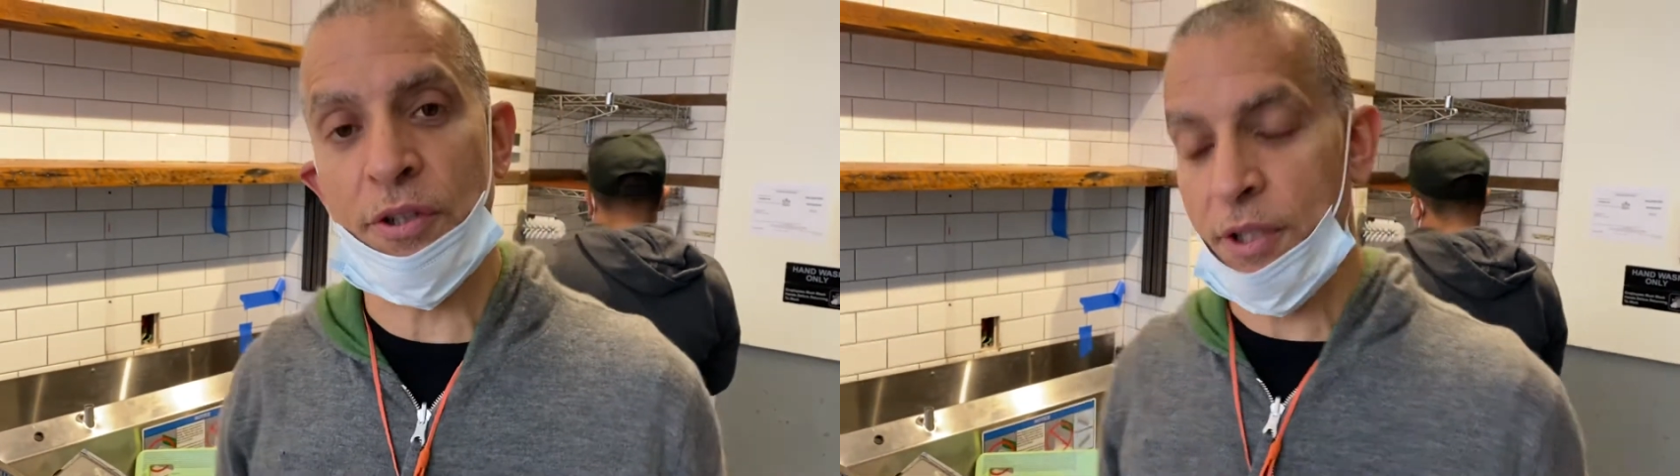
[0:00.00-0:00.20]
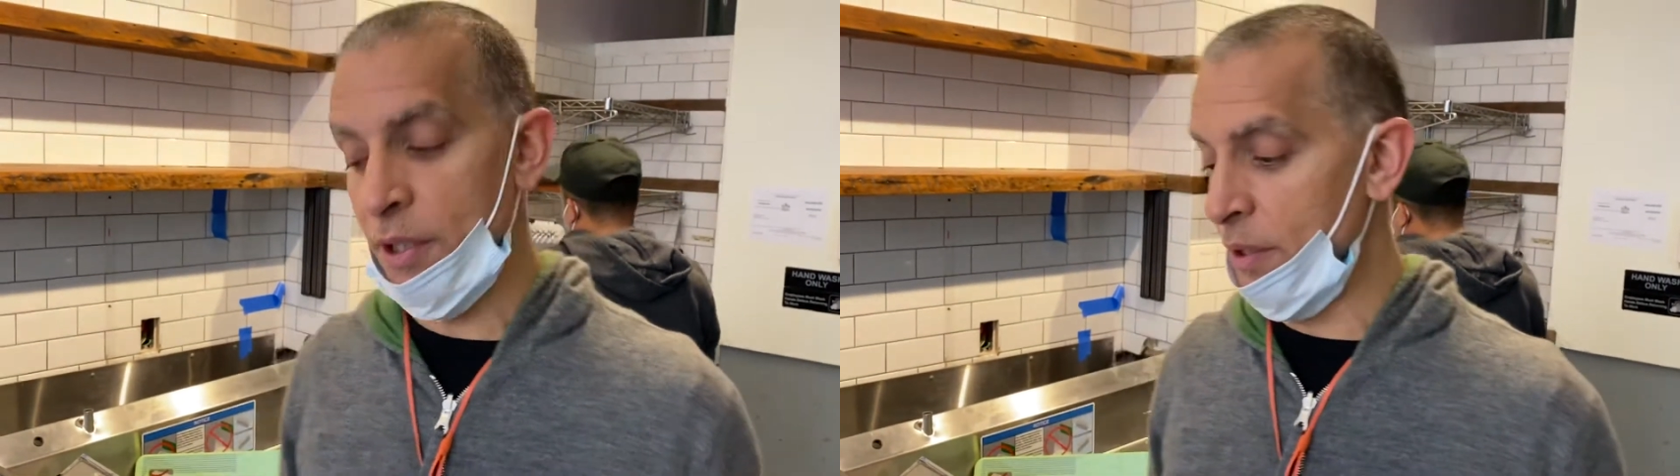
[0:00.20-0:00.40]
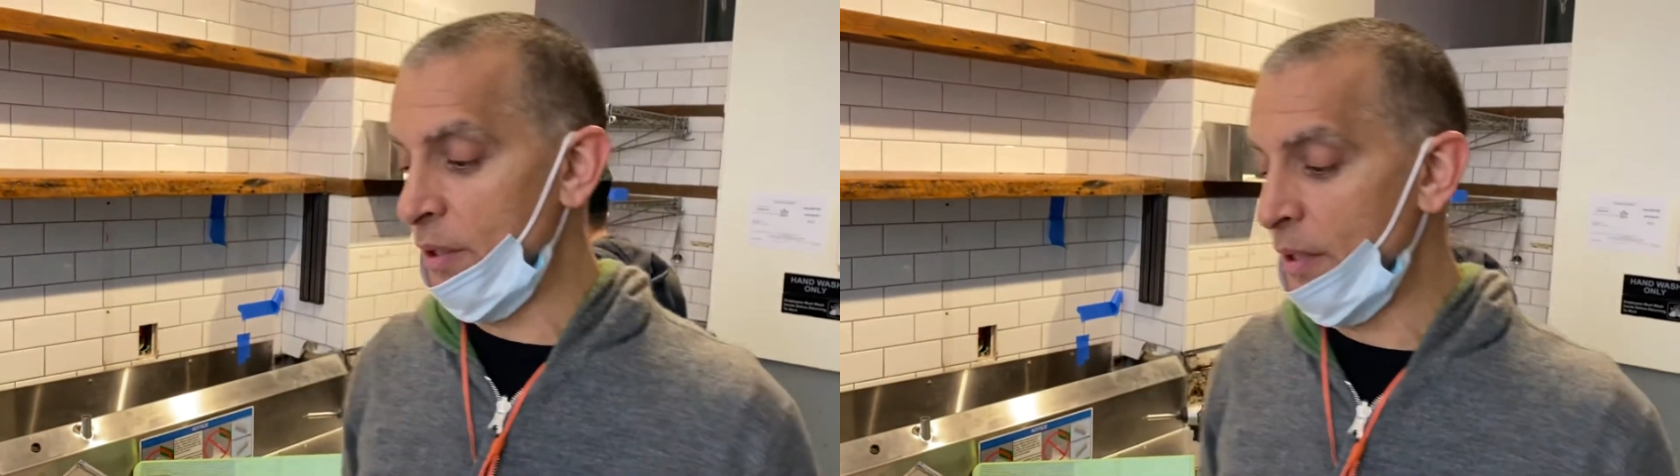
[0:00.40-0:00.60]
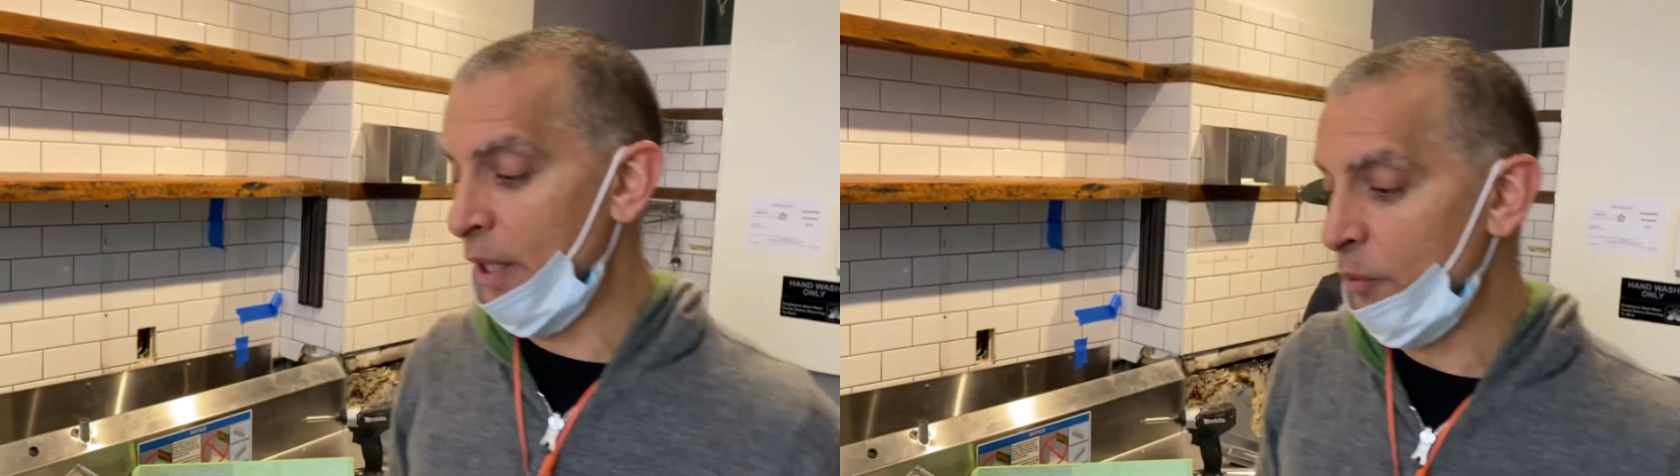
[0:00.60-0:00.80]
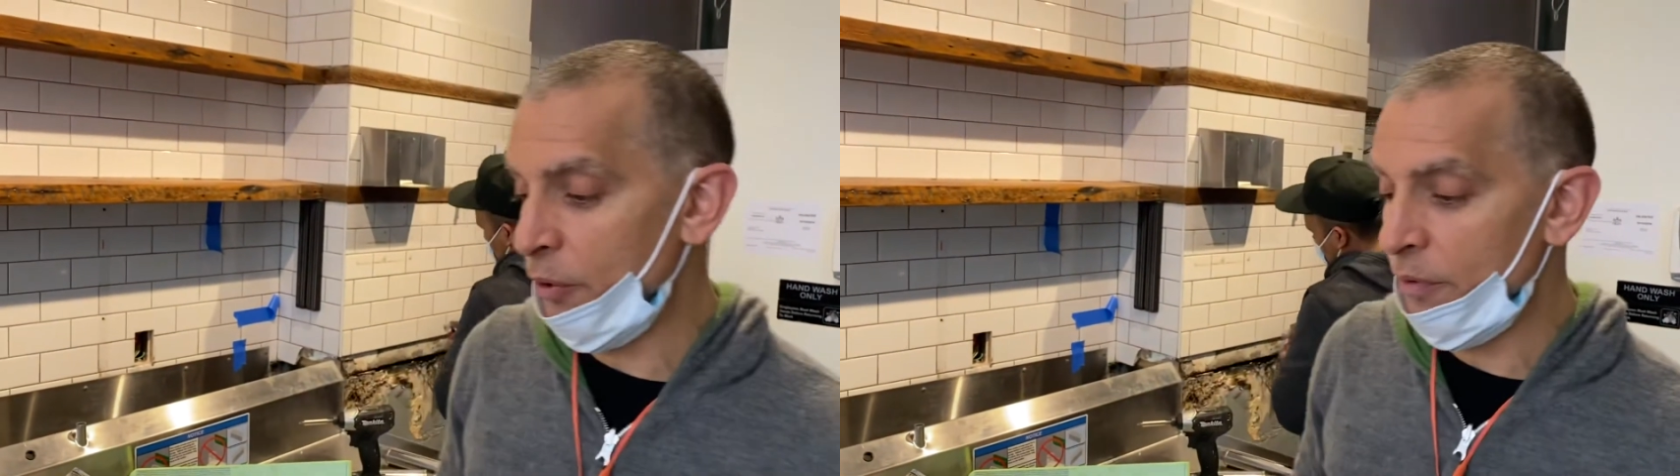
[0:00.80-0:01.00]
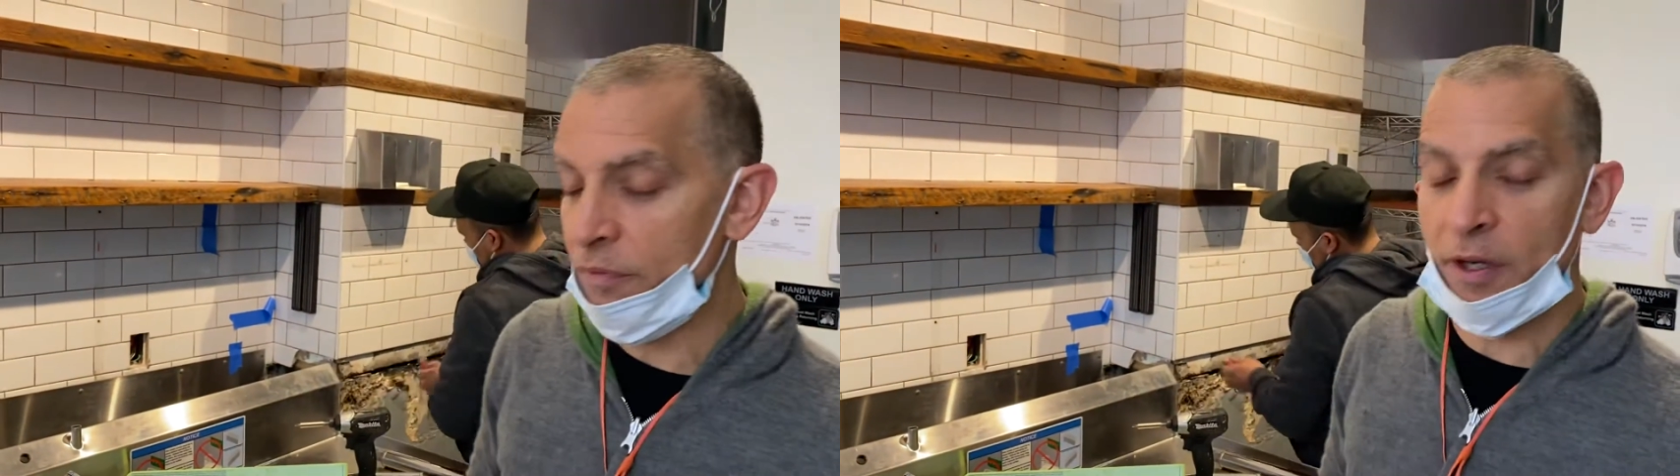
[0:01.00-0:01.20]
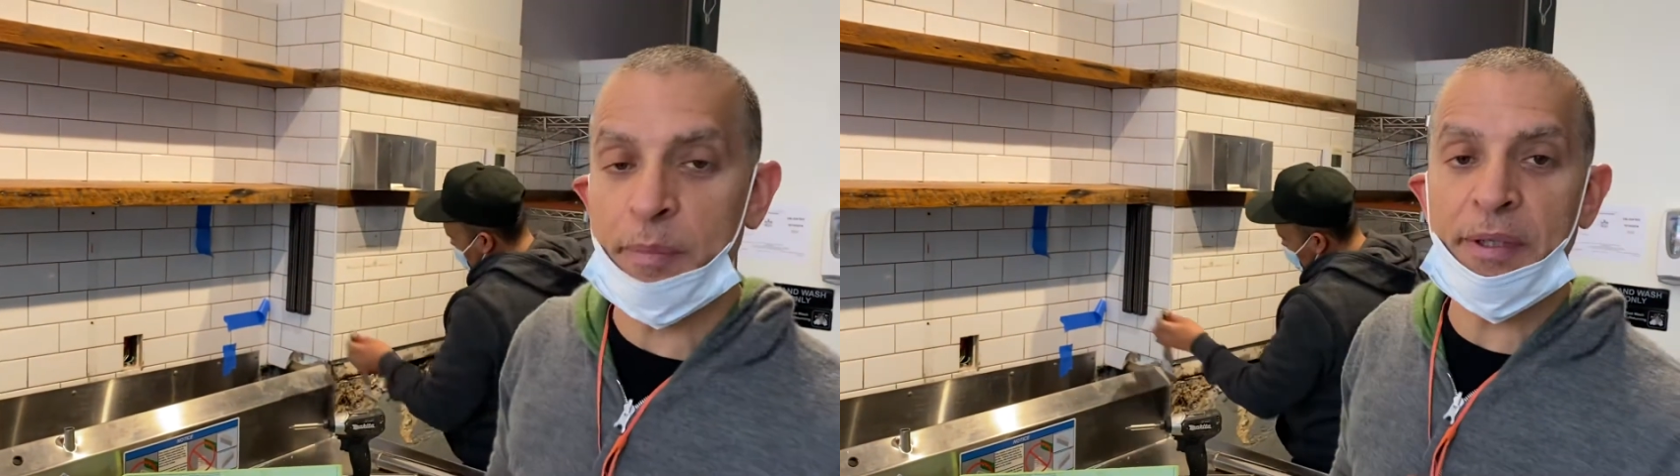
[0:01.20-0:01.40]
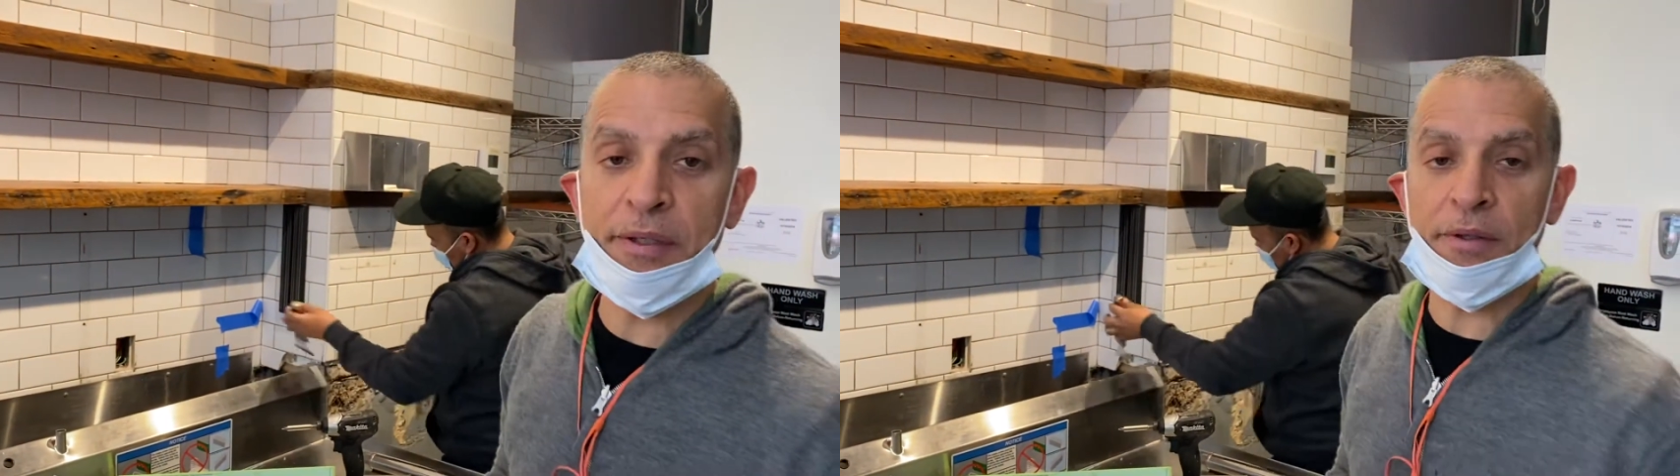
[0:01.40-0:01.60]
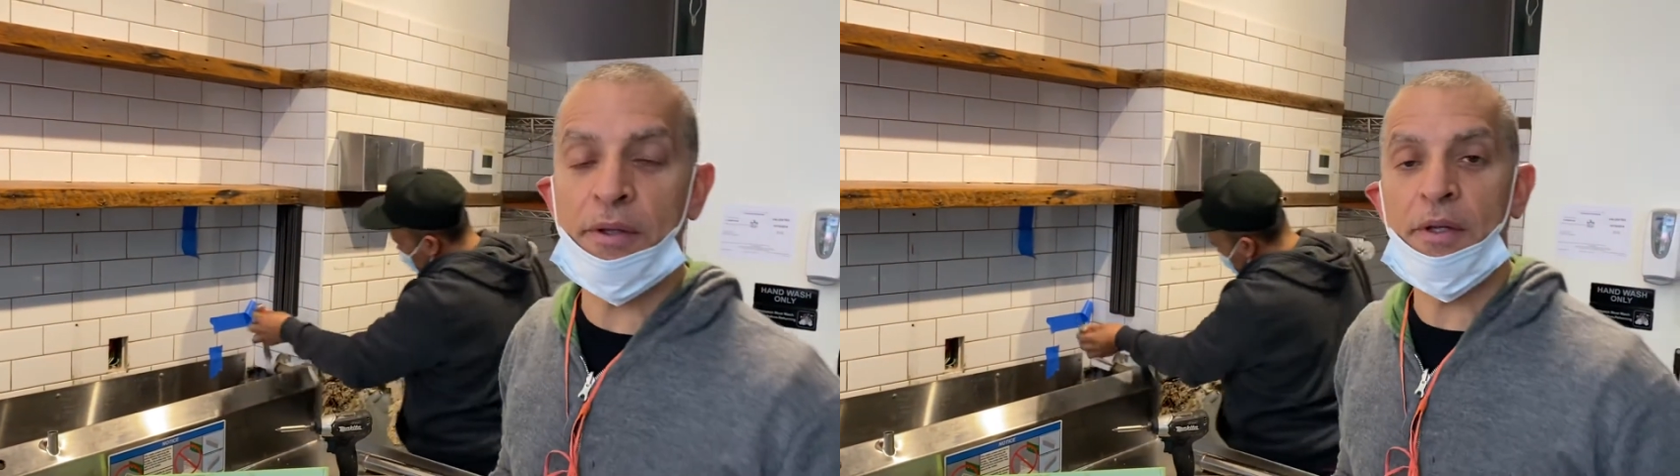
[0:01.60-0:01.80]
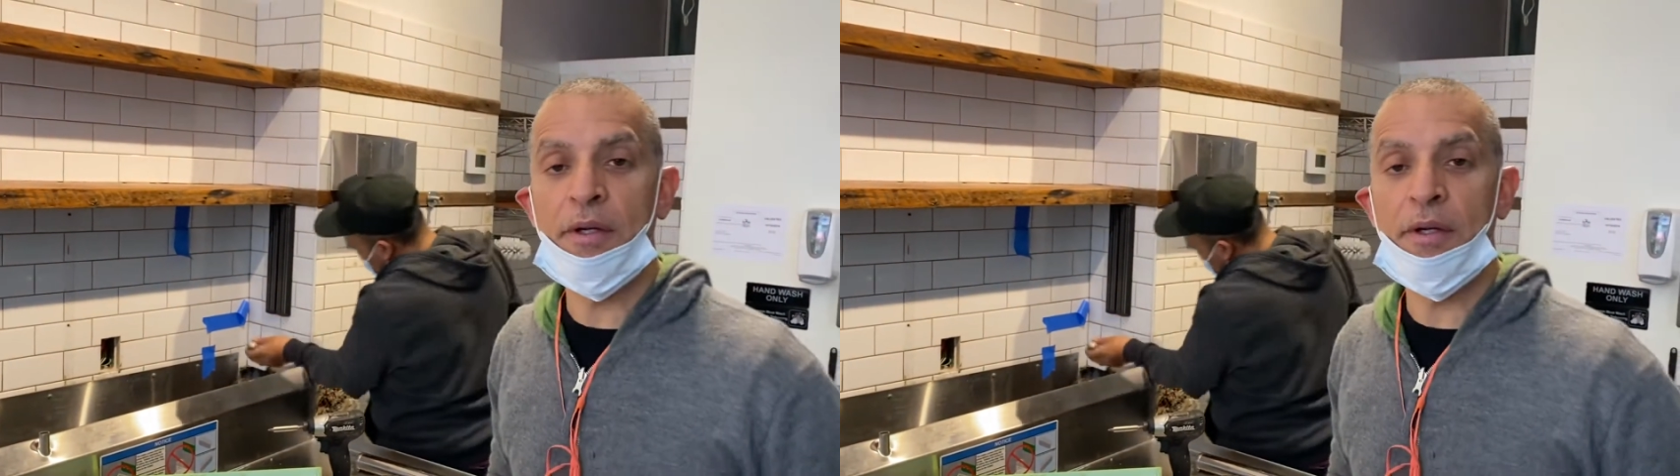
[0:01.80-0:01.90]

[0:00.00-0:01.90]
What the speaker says: gonna get rid of a beetle